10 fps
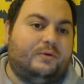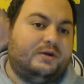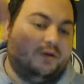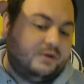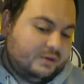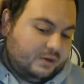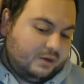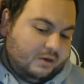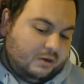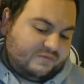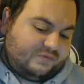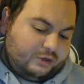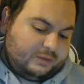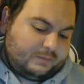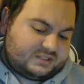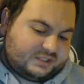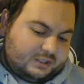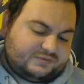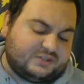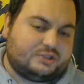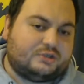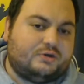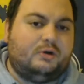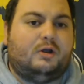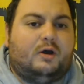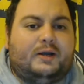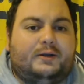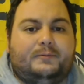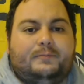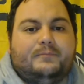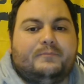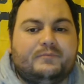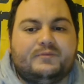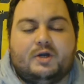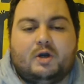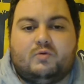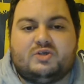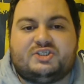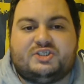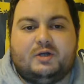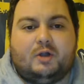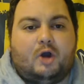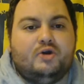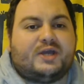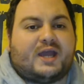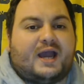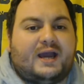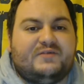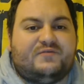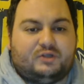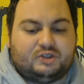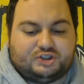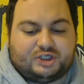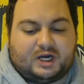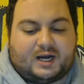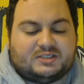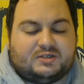And I thought to myself, the scoreline was still okay for the Sharks.